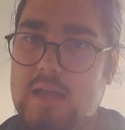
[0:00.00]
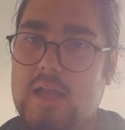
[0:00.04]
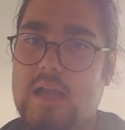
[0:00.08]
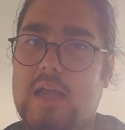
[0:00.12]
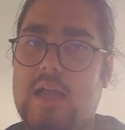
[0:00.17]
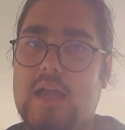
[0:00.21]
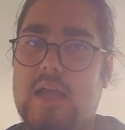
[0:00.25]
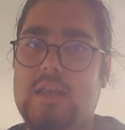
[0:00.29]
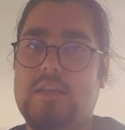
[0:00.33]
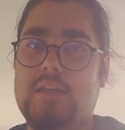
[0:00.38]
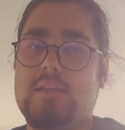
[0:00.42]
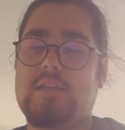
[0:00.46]

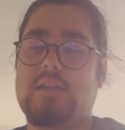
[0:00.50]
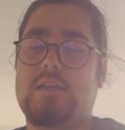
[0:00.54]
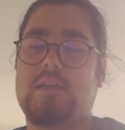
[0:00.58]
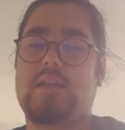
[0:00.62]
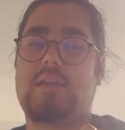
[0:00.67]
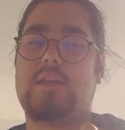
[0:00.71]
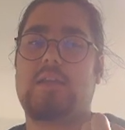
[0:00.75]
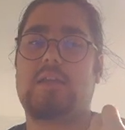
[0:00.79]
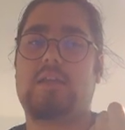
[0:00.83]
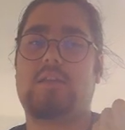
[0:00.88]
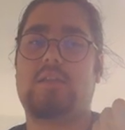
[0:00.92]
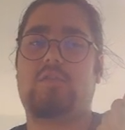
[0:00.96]
And
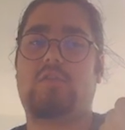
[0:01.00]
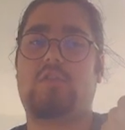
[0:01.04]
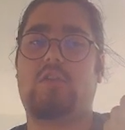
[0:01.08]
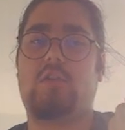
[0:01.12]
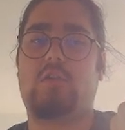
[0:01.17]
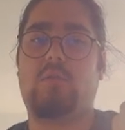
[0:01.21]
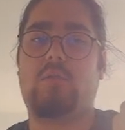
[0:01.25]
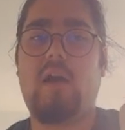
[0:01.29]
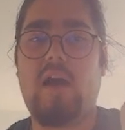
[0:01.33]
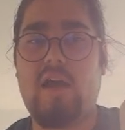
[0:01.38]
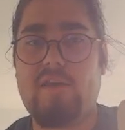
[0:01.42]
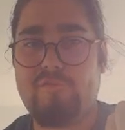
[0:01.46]

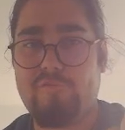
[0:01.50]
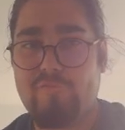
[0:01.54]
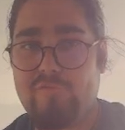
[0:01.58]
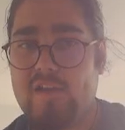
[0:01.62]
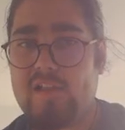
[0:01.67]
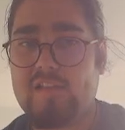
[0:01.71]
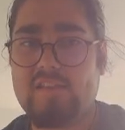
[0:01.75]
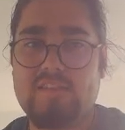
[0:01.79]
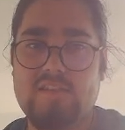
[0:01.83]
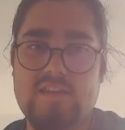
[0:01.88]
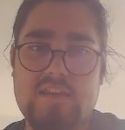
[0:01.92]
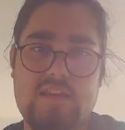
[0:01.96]
so I
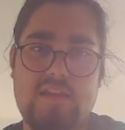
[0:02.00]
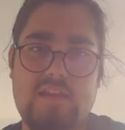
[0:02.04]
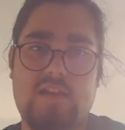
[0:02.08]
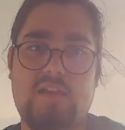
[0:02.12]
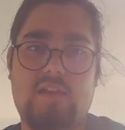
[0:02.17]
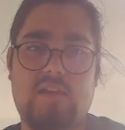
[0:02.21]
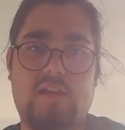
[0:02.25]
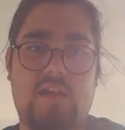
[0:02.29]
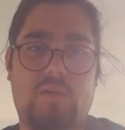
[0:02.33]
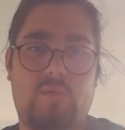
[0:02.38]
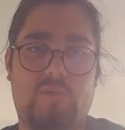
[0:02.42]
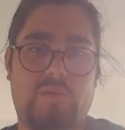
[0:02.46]
felt
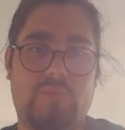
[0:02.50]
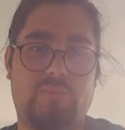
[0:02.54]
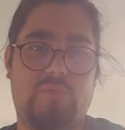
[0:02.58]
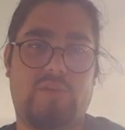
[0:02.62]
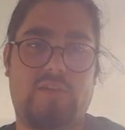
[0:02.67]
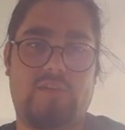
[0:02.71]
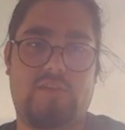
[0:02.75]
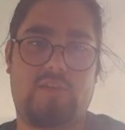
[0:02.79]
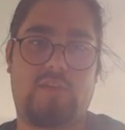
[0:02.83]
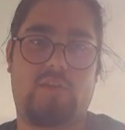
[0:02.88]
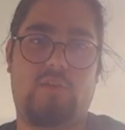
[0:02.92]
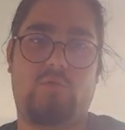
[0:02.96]
here I was
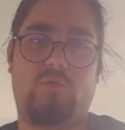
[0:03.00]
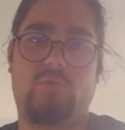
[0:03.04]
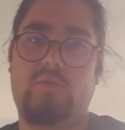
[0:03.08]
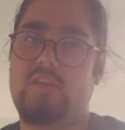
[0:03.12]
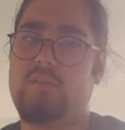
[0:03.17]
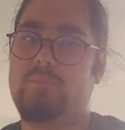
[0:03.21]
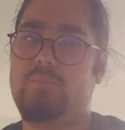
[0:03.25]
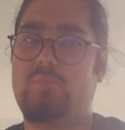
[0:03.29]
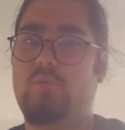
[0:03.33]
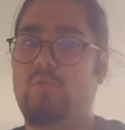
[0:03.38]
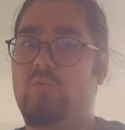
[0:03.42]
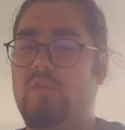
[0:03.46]
pretty secure.
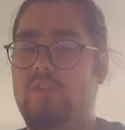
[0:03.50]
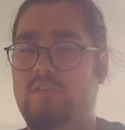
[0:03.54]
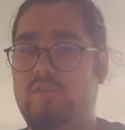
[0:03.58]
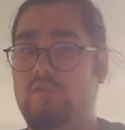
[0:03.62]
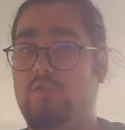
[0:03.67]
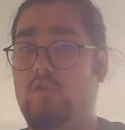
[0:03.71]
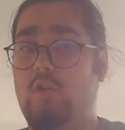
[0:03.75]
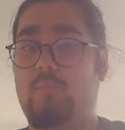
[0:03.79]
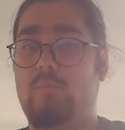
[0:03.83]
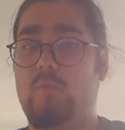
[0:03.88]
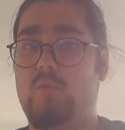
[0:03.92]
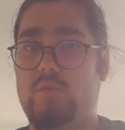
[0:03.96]
This pawn is
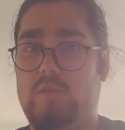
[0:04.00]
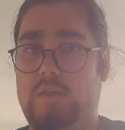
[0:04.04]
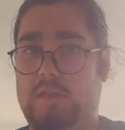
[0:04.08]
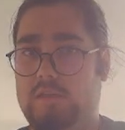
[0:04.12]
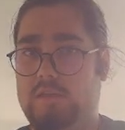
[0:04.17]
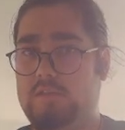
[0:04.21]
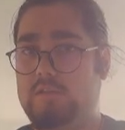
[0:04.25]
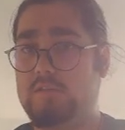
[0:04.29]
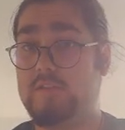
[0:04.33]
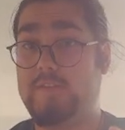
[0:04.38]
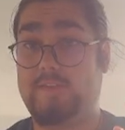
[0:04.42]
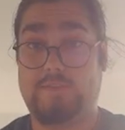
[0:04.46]
not moving.
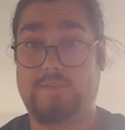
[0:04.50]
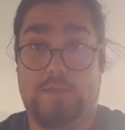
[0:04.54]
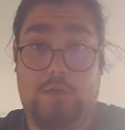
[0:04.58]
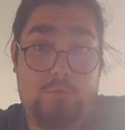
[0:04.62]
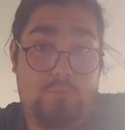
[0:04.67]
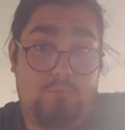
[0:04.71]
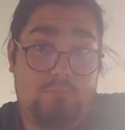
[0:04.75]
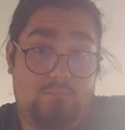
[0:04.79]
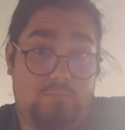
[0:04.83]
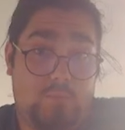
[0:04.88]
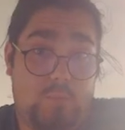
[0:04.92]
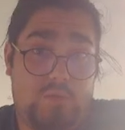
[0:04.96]

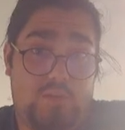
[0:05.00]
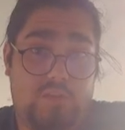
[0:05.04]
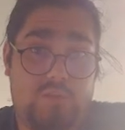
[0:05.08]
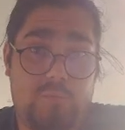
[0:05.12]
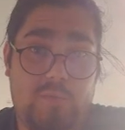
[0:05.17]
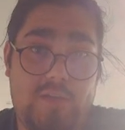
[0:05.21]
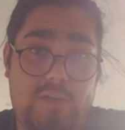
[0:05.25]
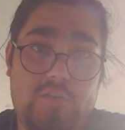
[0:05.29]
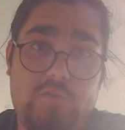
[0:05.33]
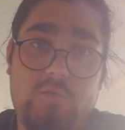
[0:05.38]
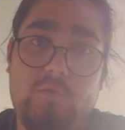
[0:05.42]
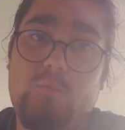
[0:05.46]
So what does
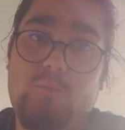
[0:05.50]
white do?